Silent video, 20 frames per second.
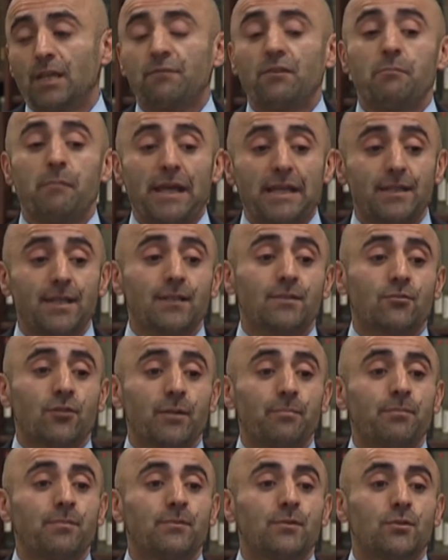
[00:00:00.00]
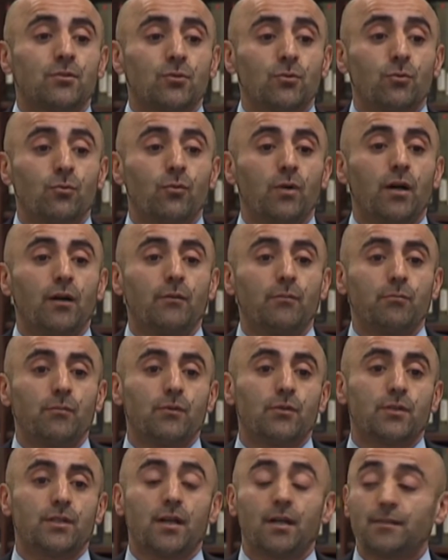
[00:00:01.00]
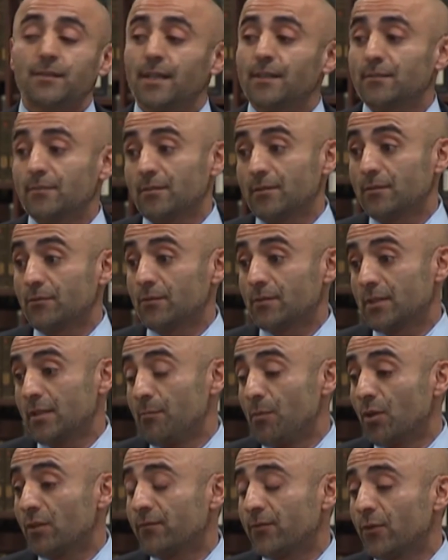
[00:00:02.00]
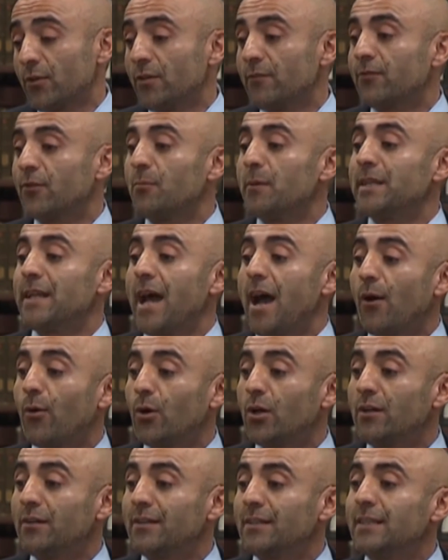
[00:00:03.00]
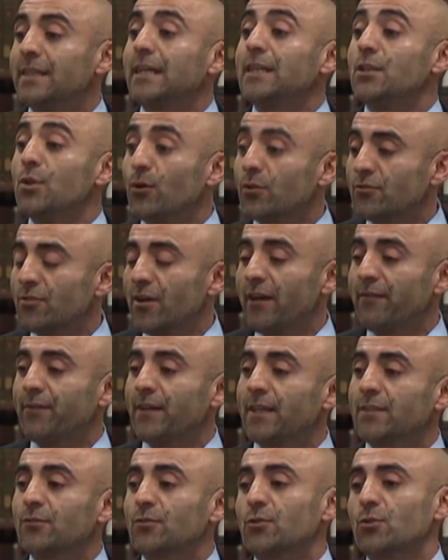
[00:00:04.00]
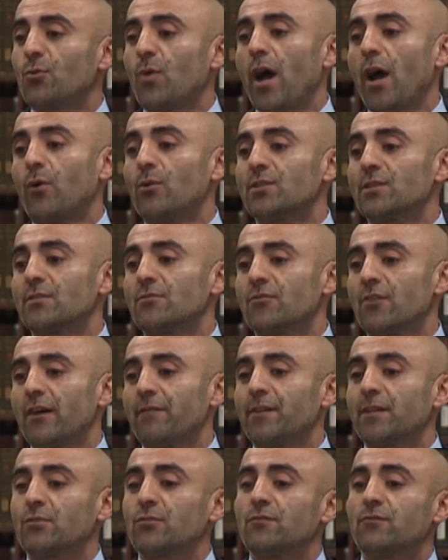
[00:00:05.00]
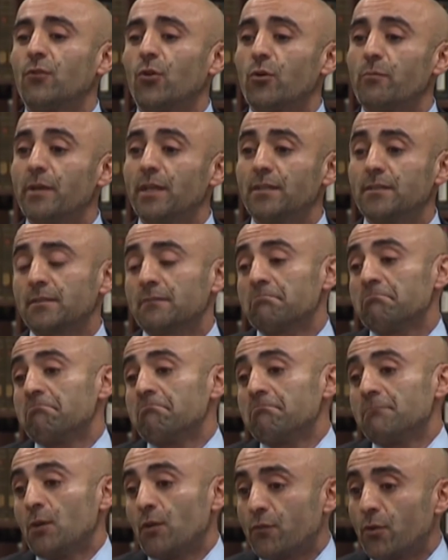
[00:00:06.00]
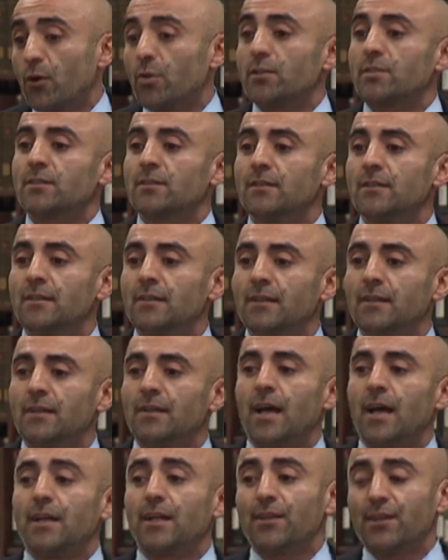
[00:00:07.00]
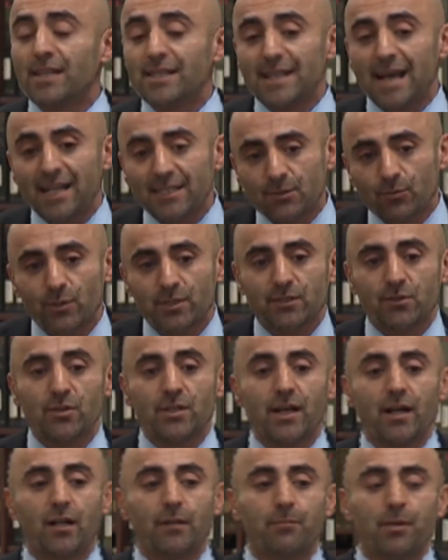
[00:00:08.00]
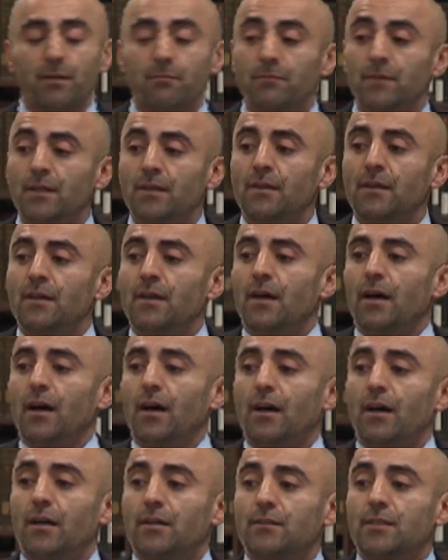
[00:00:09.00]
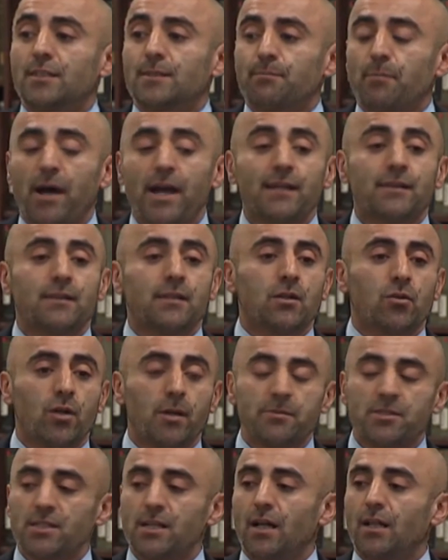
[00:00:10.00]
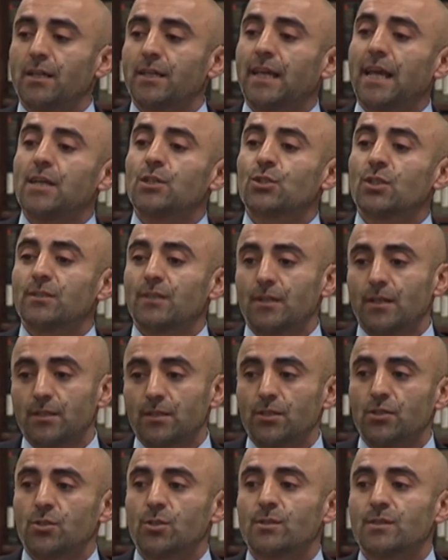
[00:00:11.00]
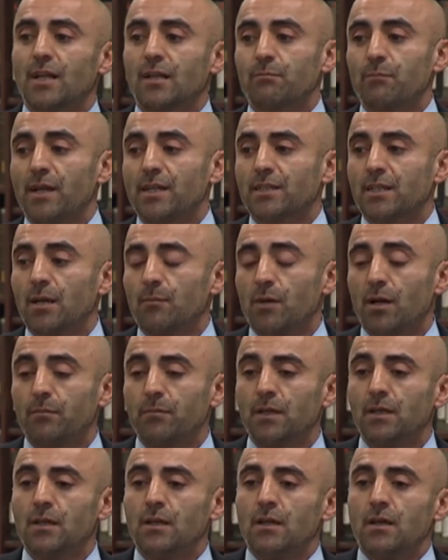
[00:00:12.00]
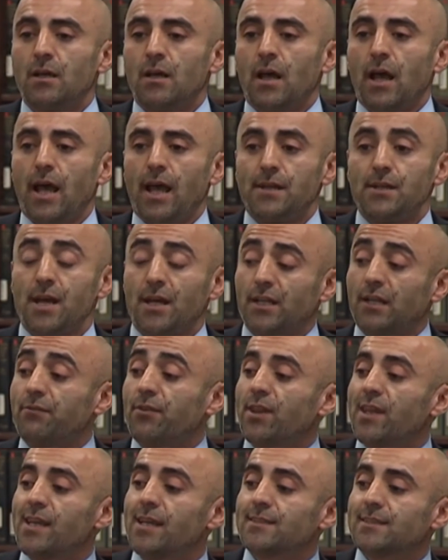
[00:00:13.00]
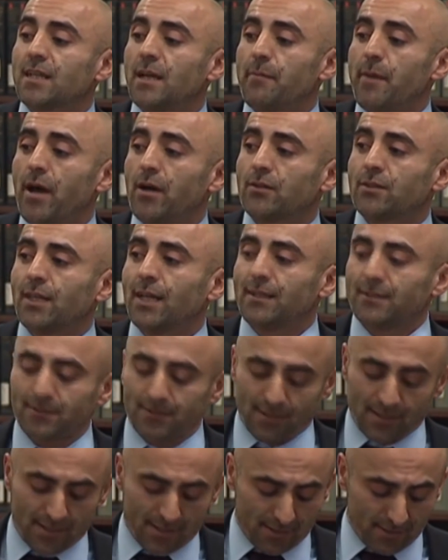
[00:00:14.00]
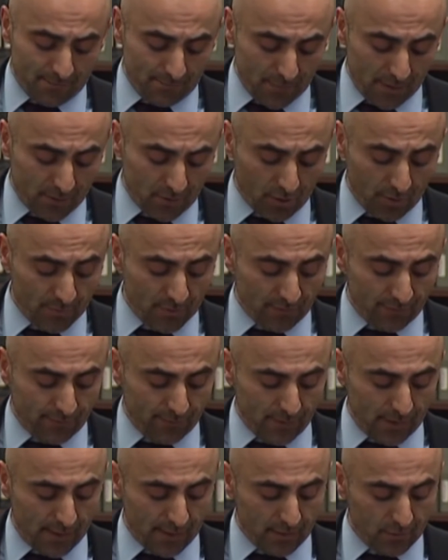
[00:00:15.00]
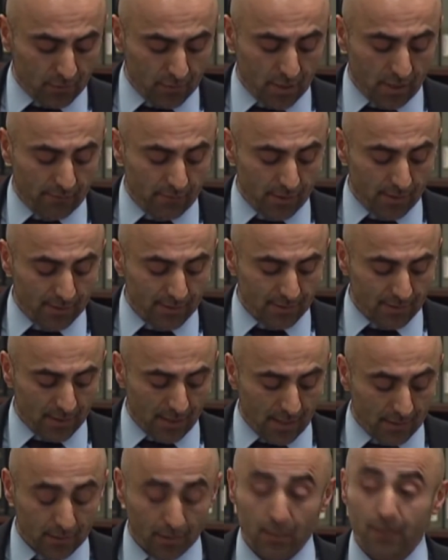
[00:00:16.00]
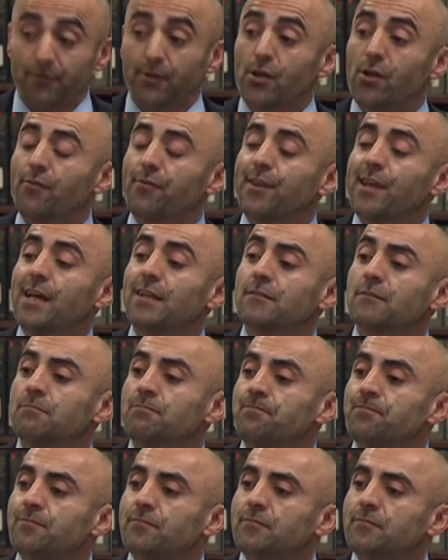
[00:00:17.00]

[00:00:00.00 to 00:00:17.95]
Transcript: If you made that trip to uh, cut that commute for you from an hour in no traffic to two hours in traffic to four minutes, of course. And I think that's what's going to help him, uh, despite the corruption allegations and other issues that might come up. And not everything has come out yet uh, in terms of uh, good governance uh, delivery of that.